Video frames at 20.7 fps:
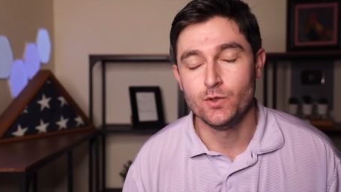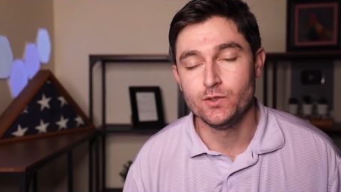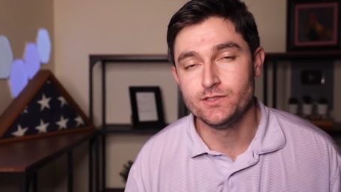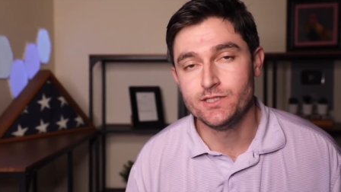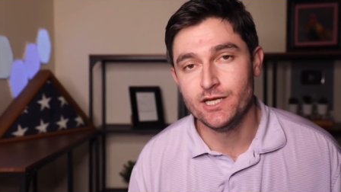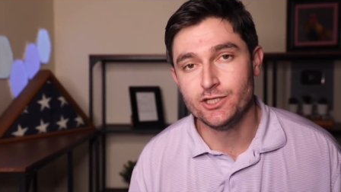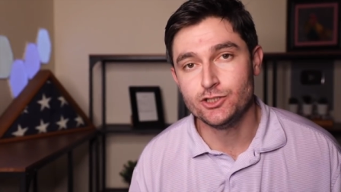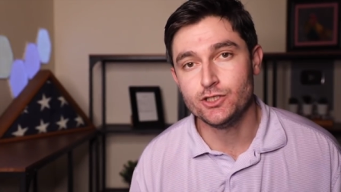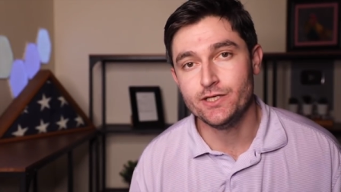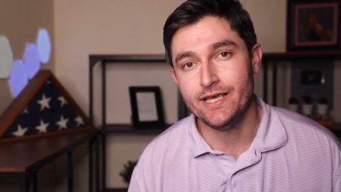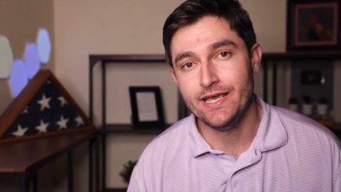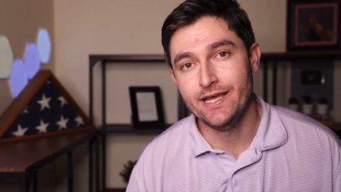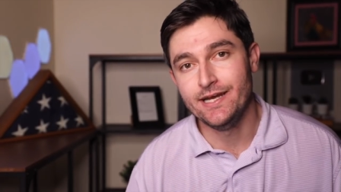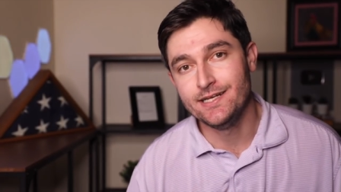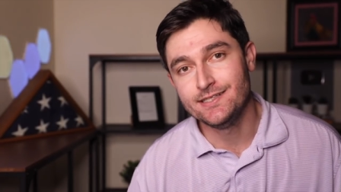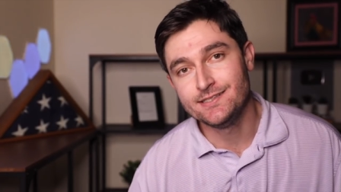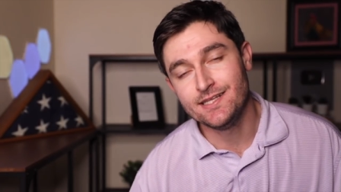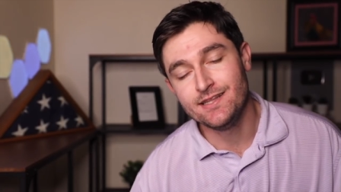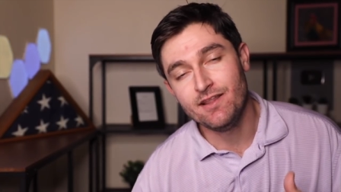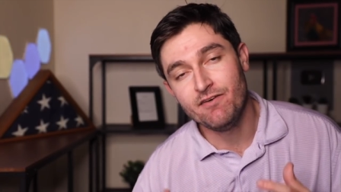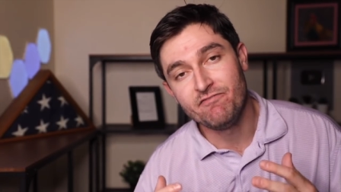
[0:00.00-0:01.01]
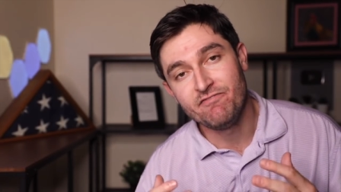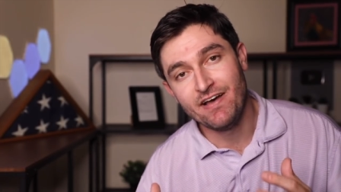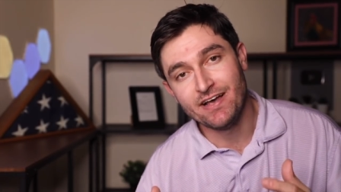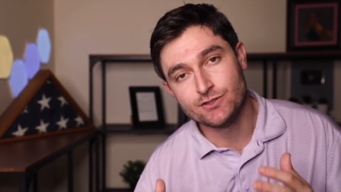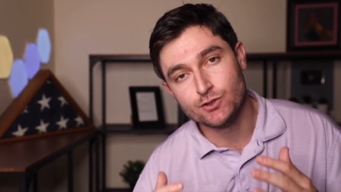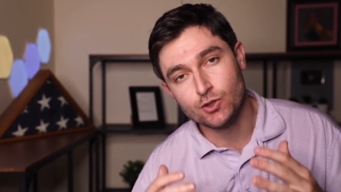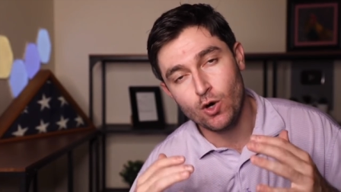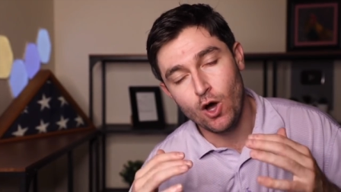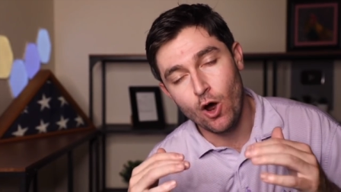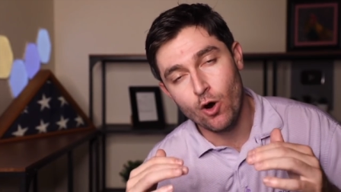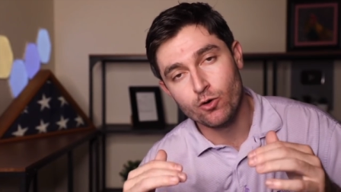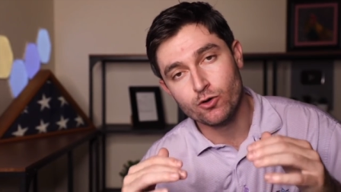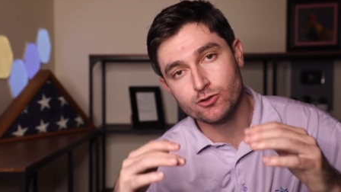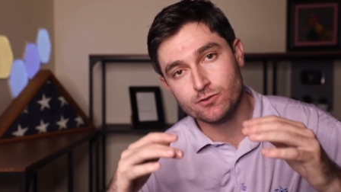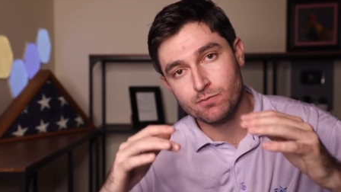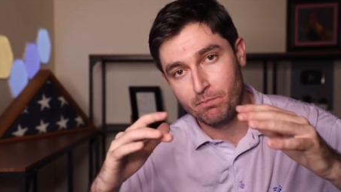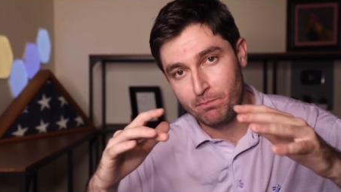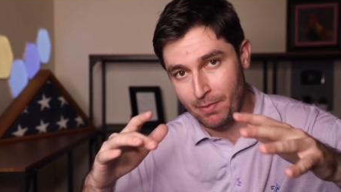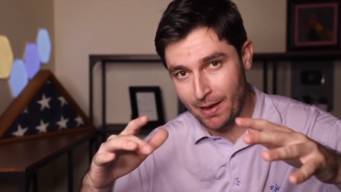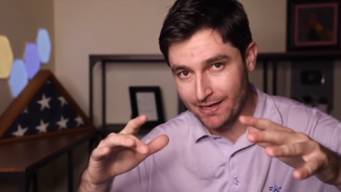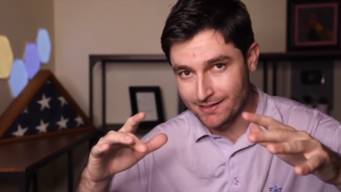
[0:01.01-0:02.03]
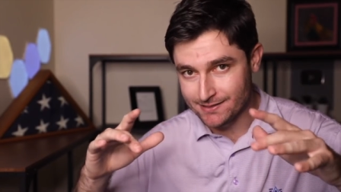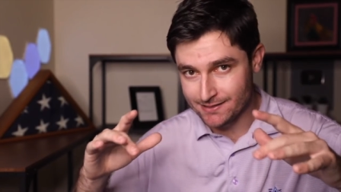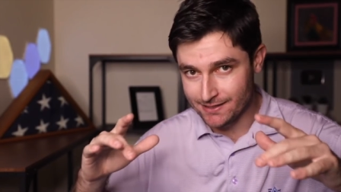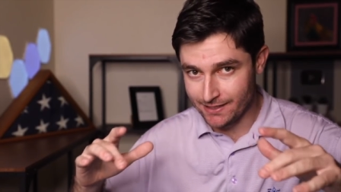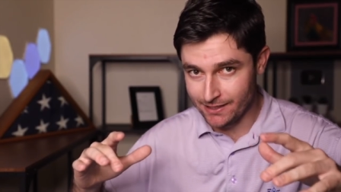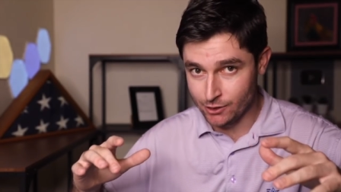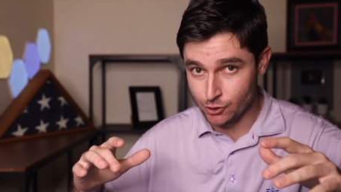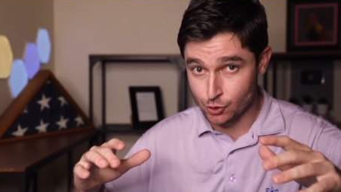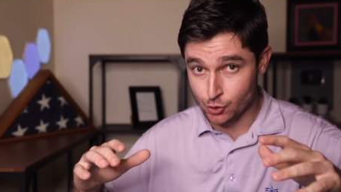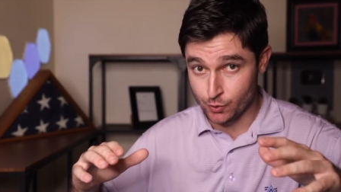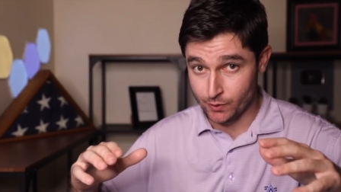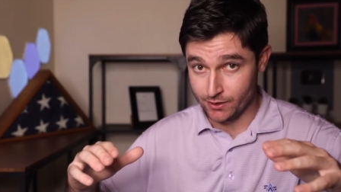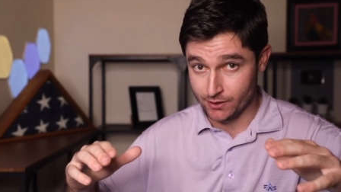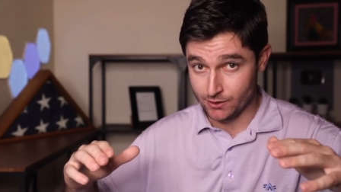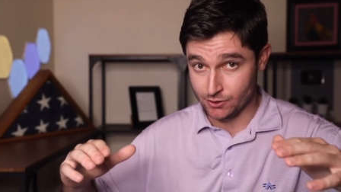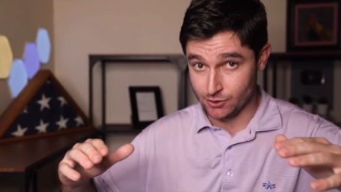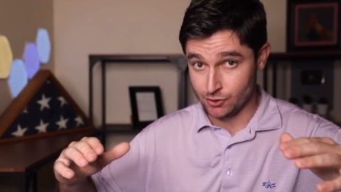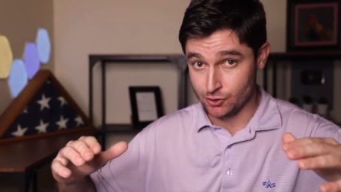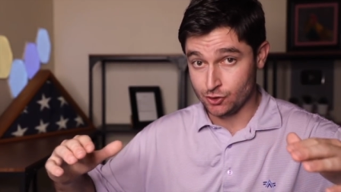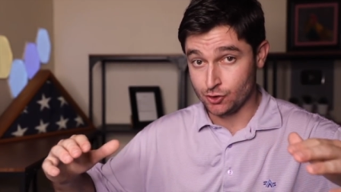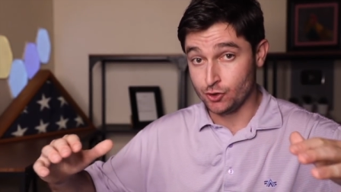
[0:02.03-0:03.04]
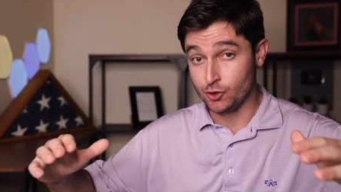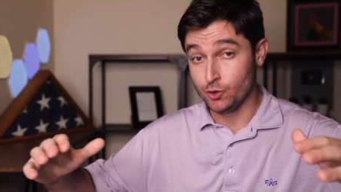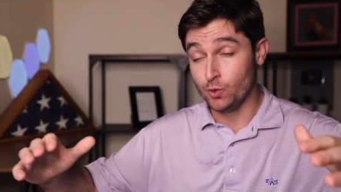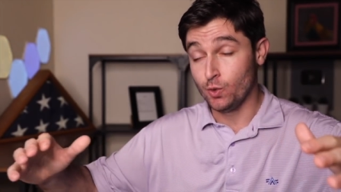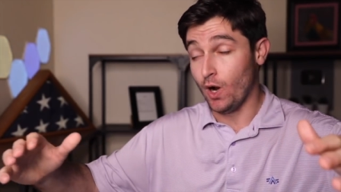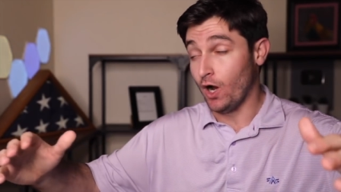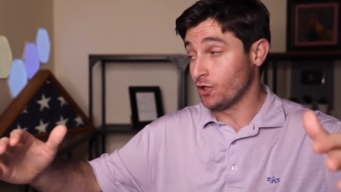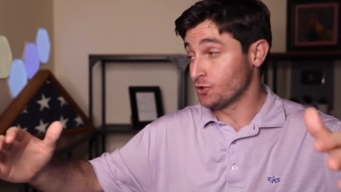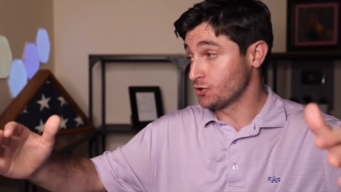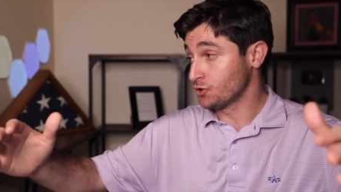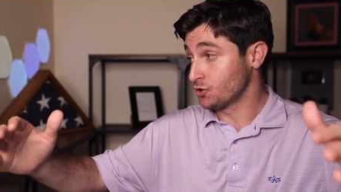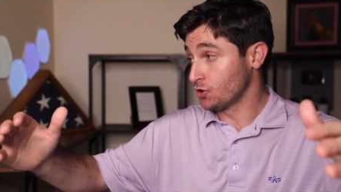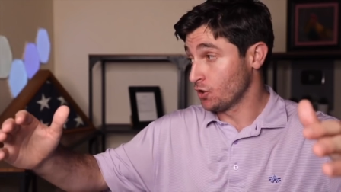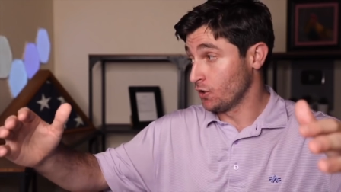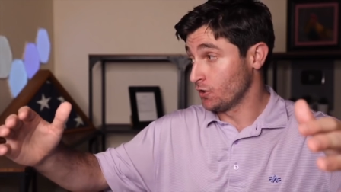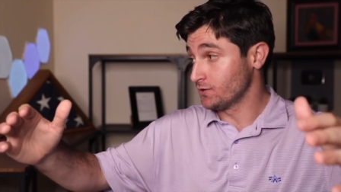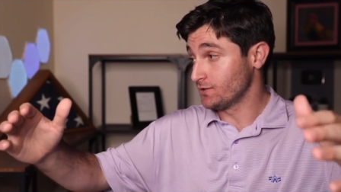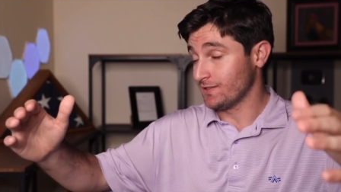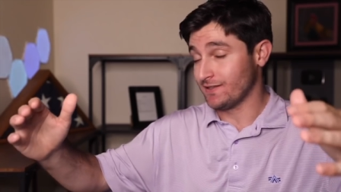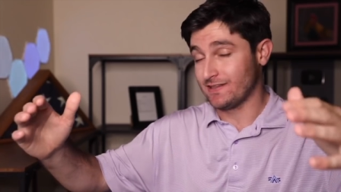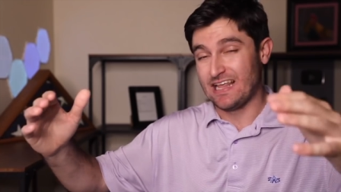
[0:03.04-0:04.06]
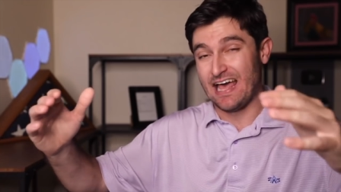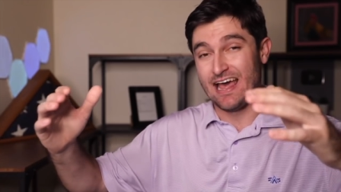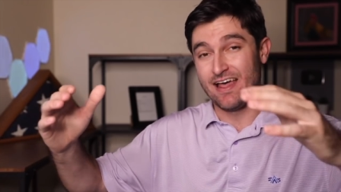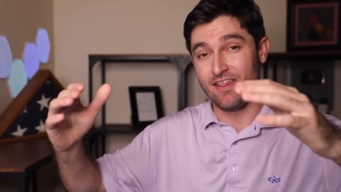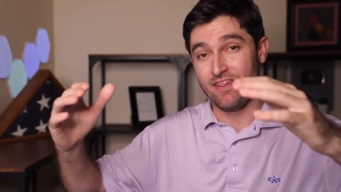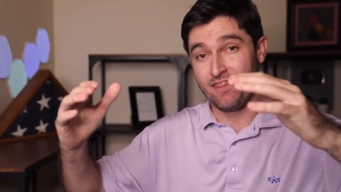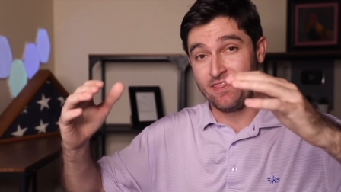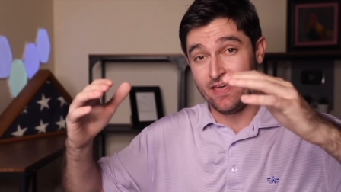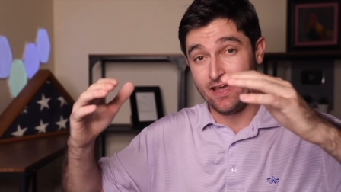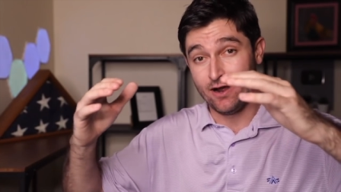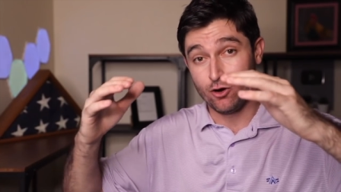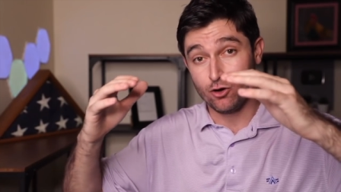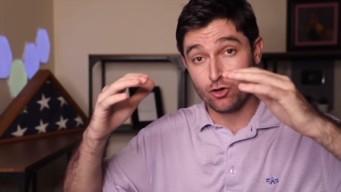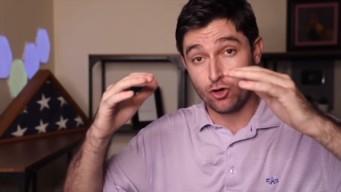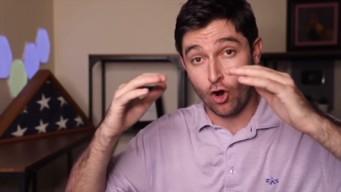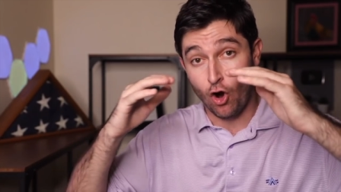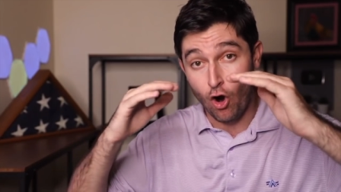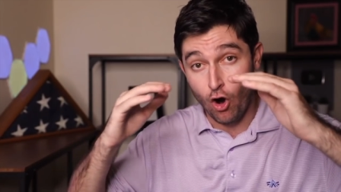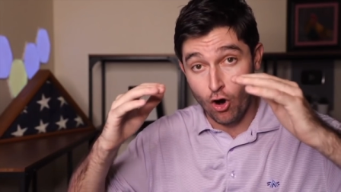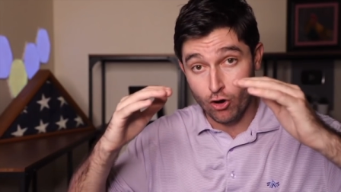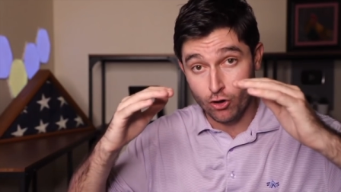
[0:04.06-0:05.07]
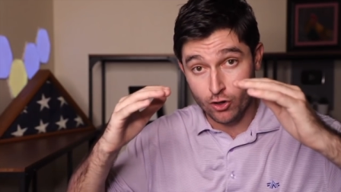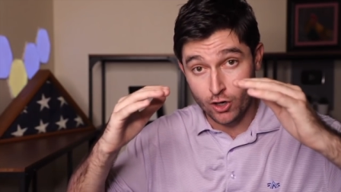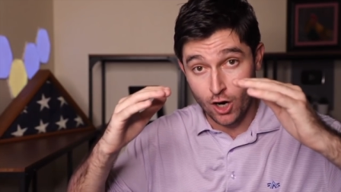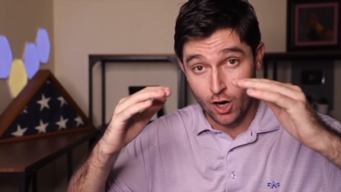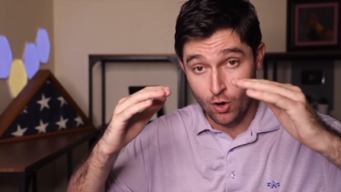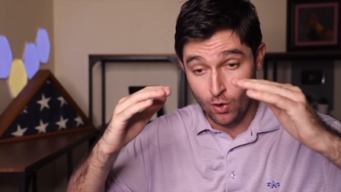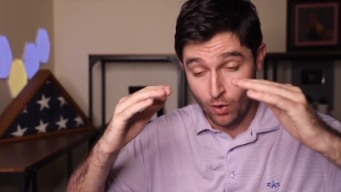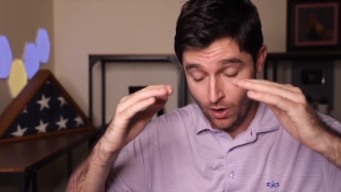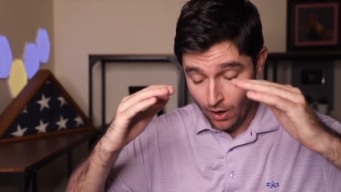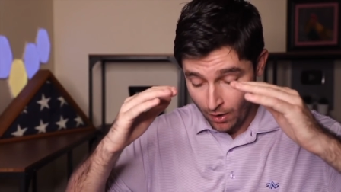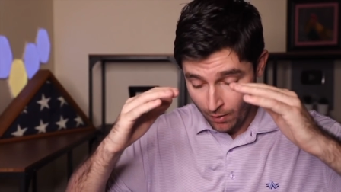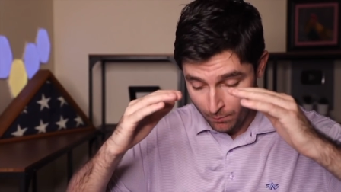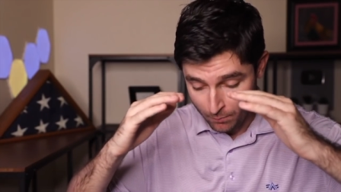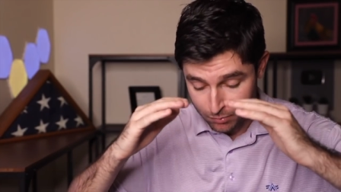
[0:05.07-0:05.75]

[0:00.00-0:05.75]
essentially, it is in the vessel owner's best interest to assert that their cargo